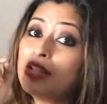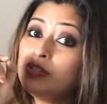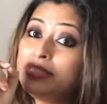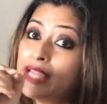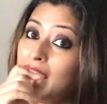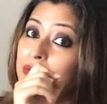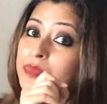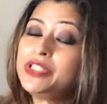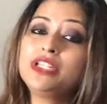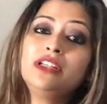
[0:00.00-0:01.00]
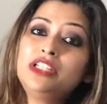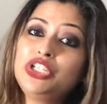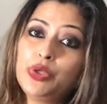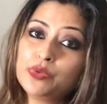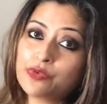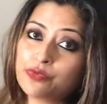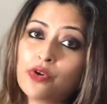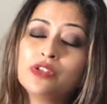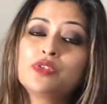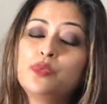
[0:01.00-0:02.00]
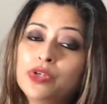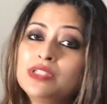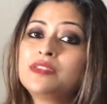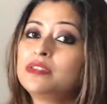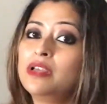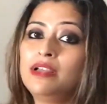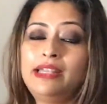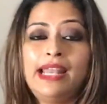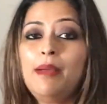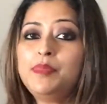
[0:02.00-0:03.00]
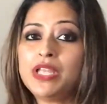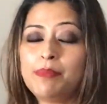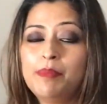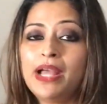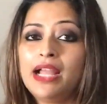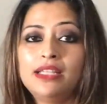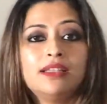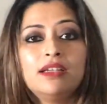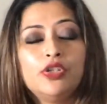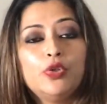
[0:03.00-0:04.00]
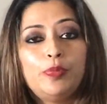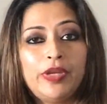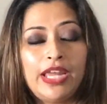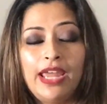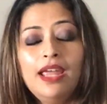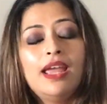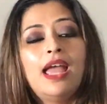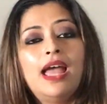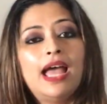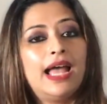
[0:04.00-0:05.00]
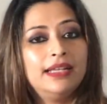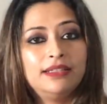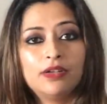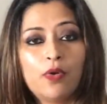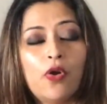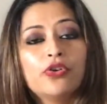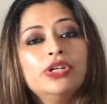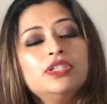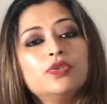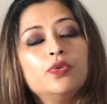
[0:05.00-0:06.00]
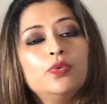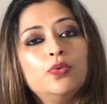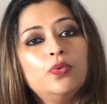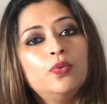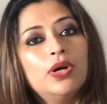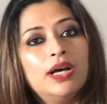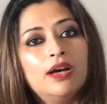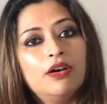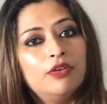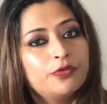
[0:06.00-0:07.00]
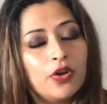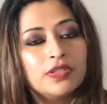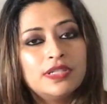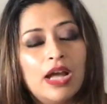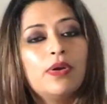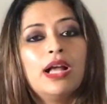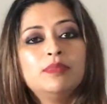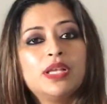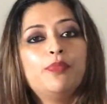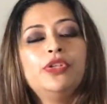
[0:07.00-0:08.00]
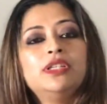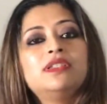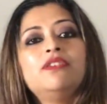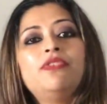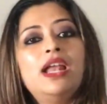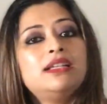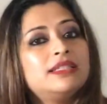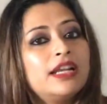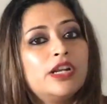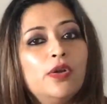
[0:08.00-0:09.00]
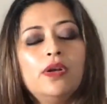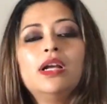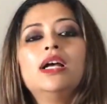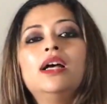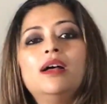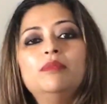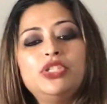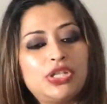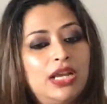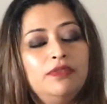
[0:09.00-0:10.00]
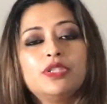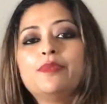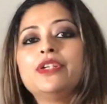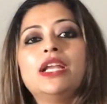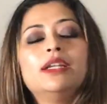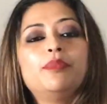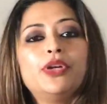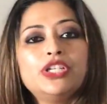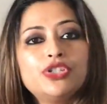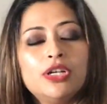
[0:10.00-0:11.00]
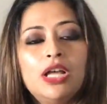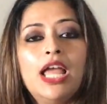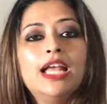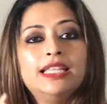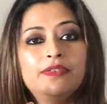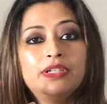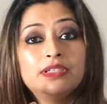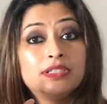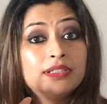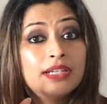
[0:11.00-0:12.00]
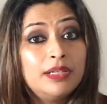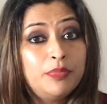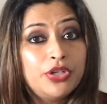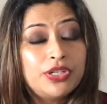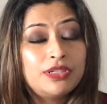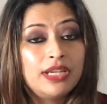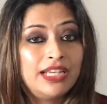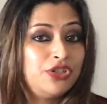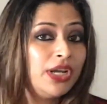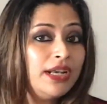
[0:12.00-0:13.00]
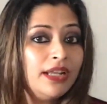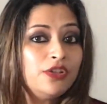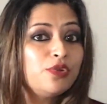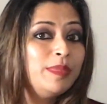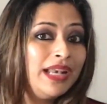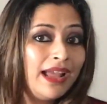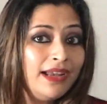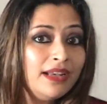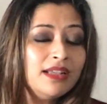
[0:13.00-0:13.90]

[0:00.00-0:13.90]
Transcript: Now, that particular news, of course, was lapped up by the UPA and the Congress, who, of course, now comes up with this defense that, look, Michel was put under pressure, there was deliberate agenda to malign